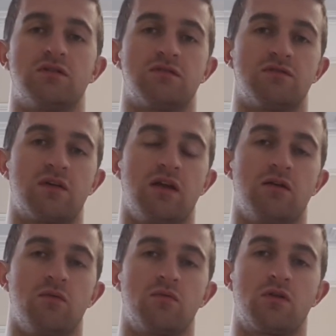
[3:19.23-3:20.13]
as I've kind
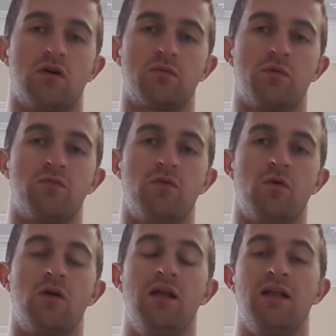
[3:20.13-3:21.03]
of talked about
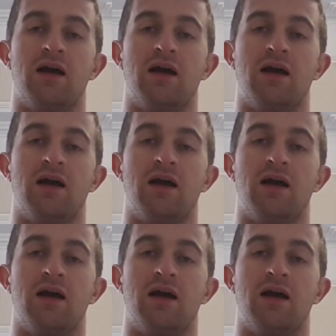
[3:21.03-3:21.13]
before,